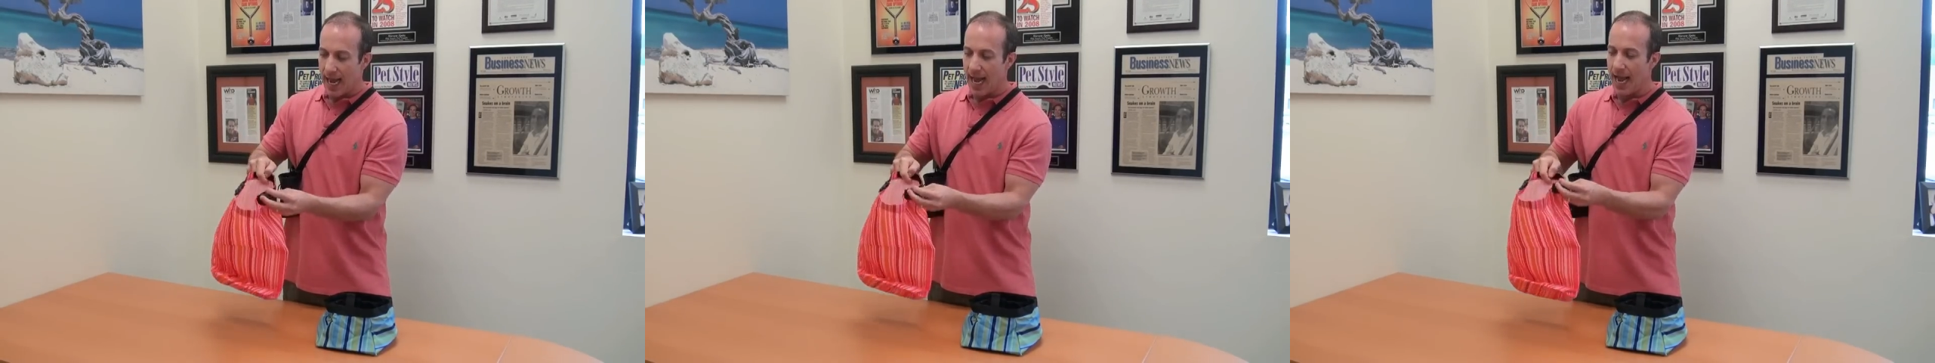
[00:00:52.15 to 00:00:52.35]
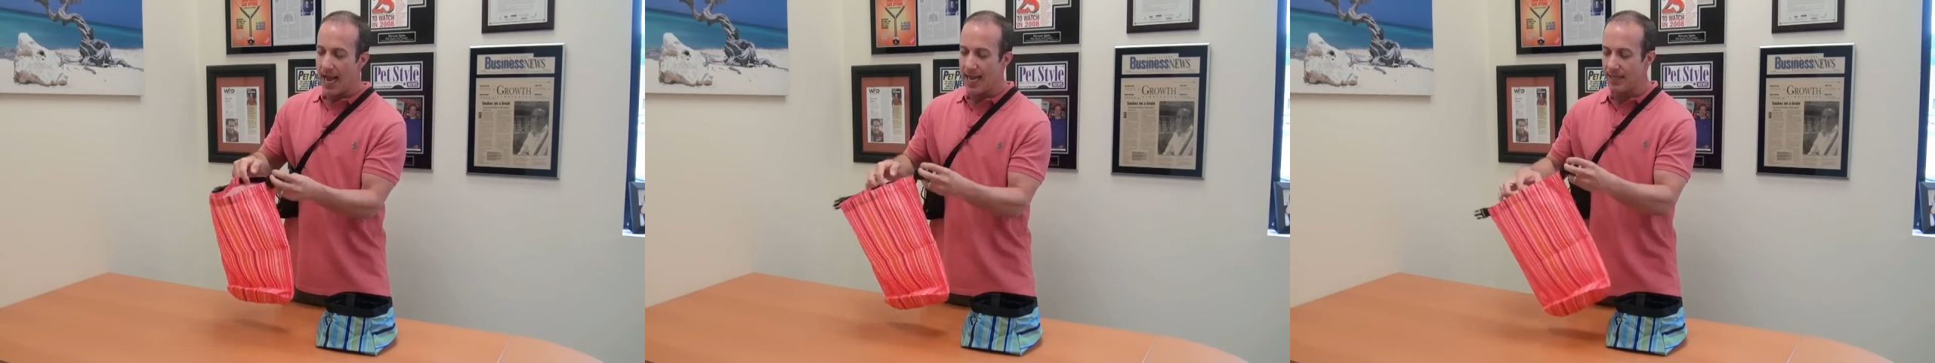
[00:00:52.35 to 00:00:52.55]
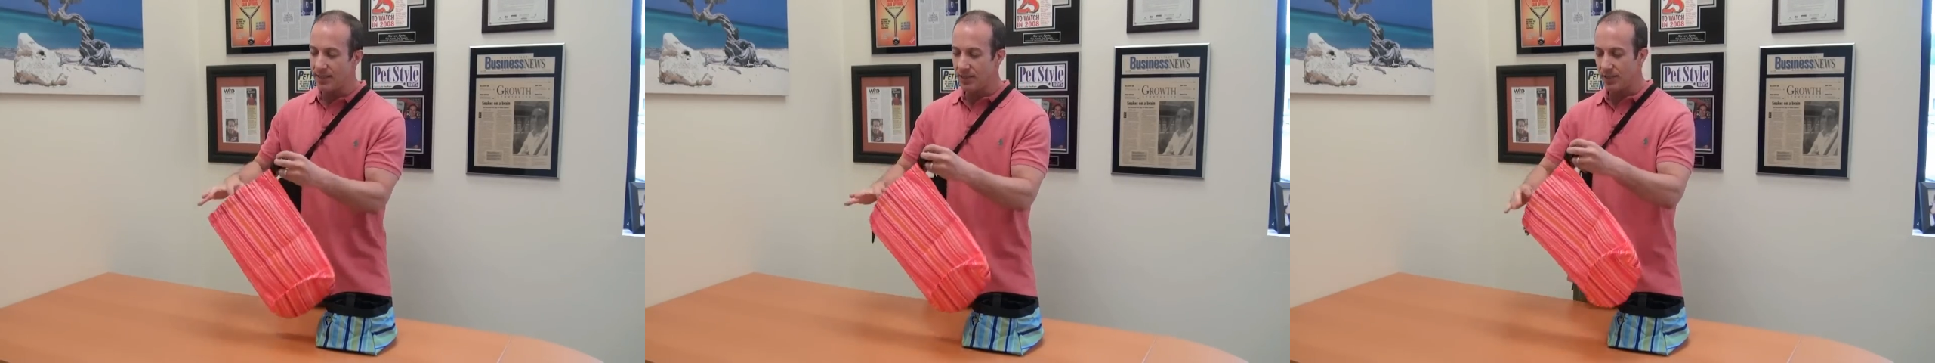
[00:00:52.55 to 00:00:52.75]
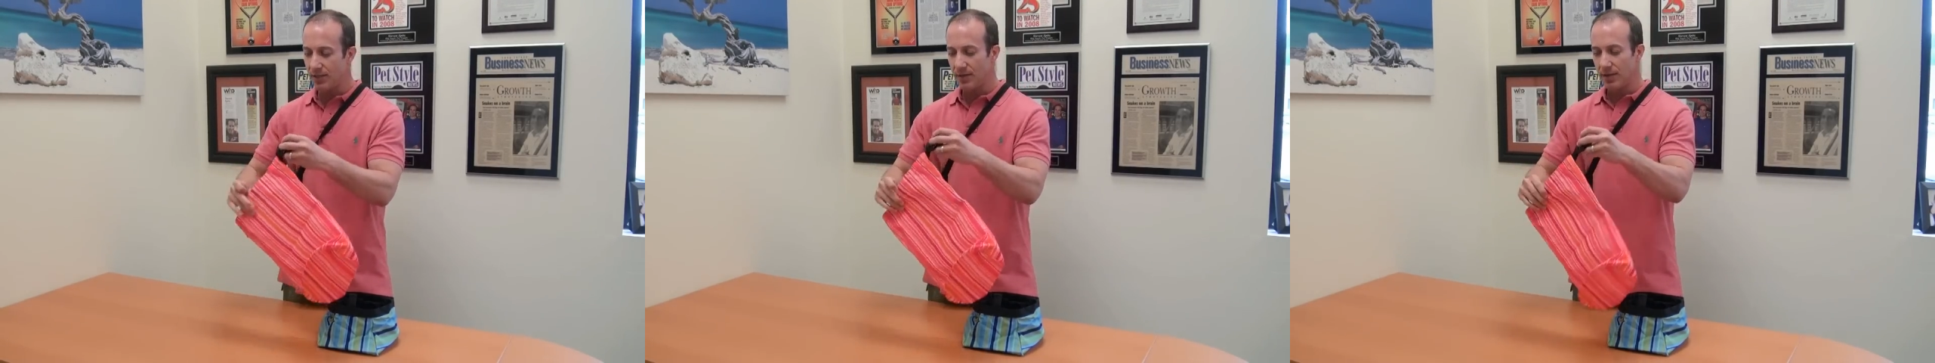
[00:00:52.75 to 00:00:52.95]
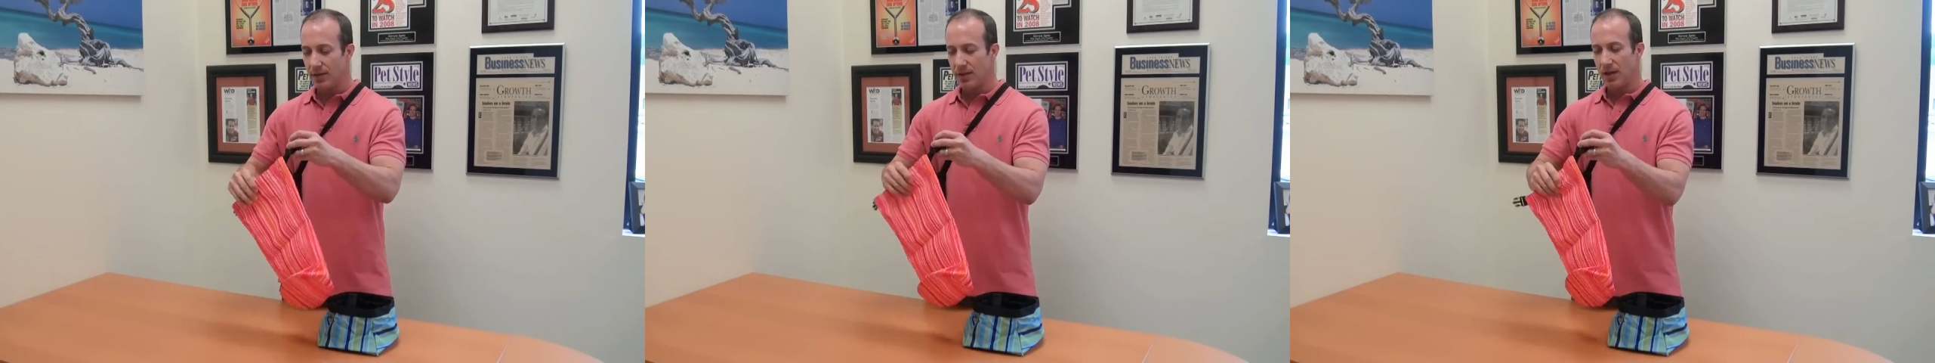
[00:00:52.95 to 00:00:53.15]
And,
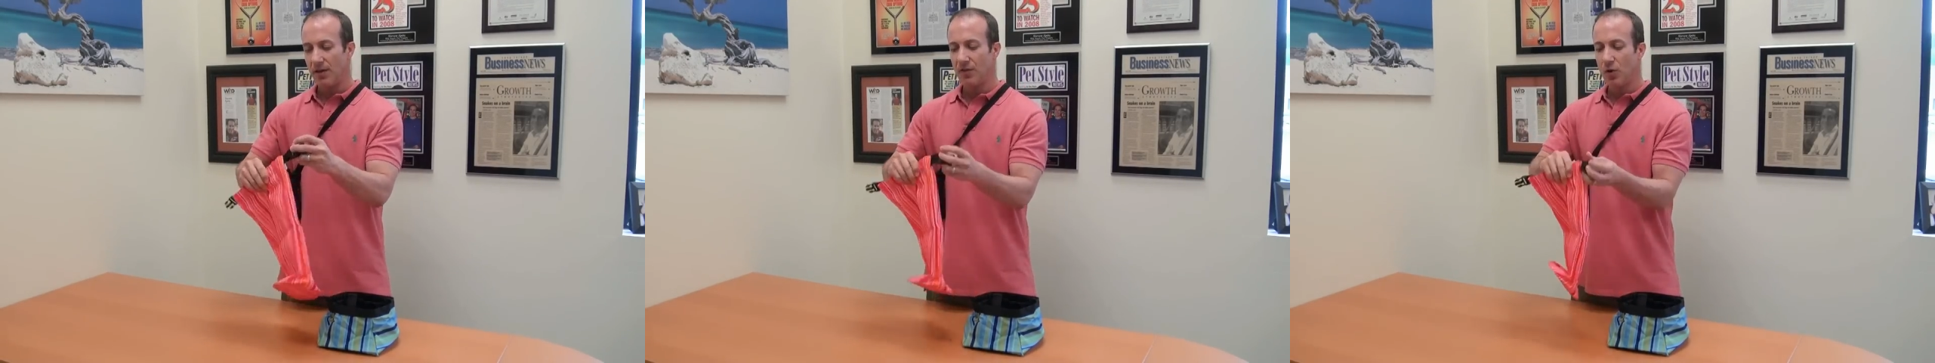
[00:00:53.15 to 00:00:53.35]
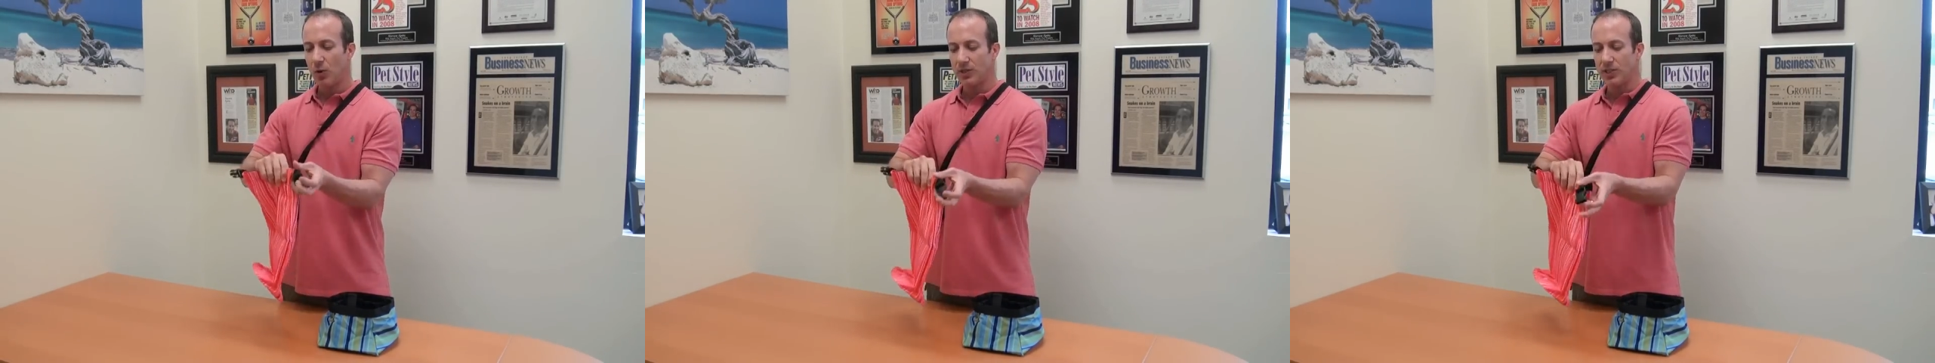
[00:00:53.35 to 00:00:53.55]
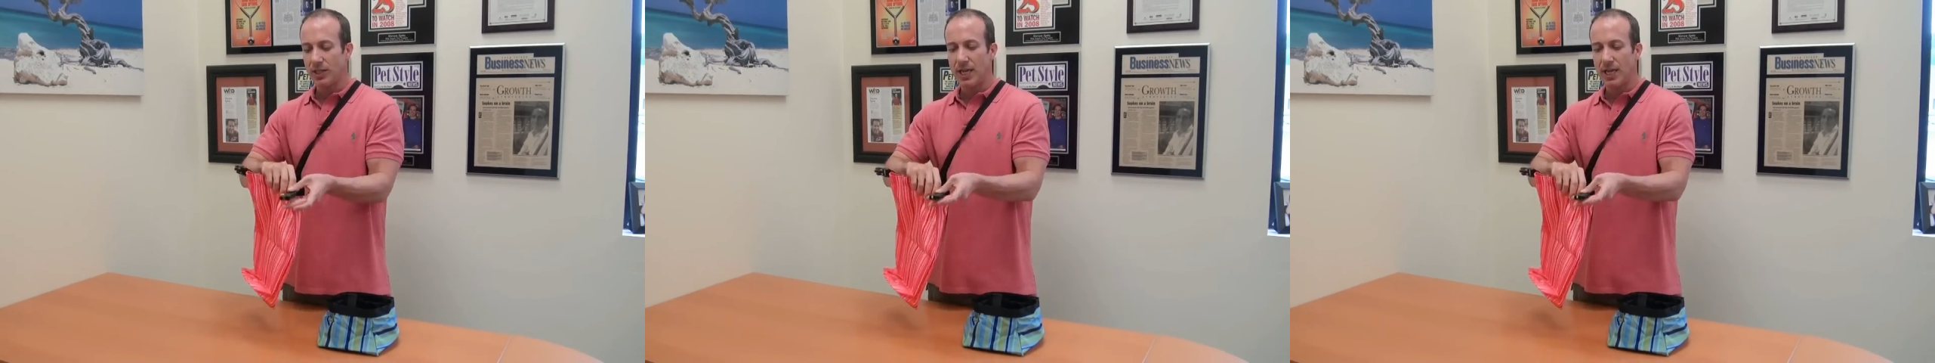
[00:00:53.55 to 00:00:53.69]
of course,